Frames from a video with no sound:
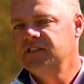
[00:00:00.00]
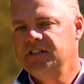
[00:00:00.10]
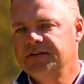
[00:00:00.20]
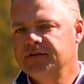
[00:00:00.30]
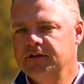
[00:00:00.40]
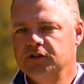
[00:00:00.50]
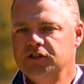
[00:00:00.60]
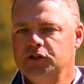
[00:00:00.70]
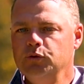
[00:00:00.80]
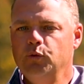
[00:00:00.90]
is different.
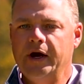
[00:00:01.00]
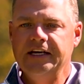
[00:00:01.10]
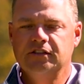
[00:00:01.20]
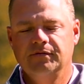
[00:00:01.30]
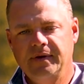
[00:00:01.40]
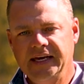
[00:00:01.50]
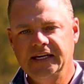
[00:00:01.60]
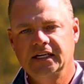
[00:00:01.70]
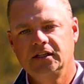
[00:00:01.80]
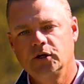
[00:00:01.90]
There's 2 ways of
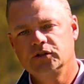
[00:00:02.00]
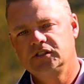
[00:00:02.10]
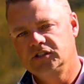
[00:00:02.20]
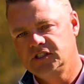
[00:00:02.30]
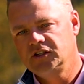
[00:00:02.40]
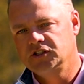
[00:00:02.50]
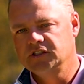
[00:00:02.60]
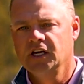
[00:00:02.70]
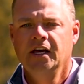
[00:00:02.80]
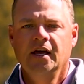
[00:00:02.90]
making those decisions.